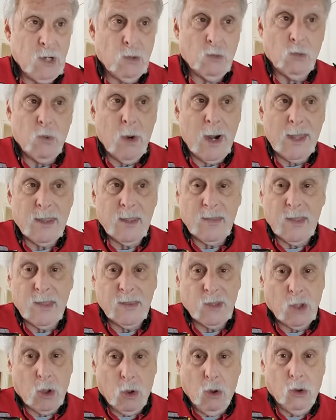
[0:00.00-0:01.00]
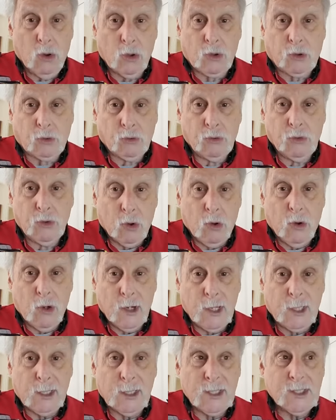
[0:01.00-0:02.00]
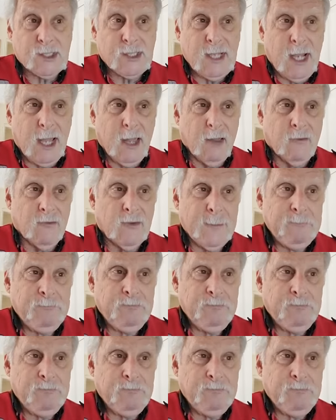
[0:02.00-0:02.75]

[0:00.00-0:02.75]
rather than the whole crude oil itself.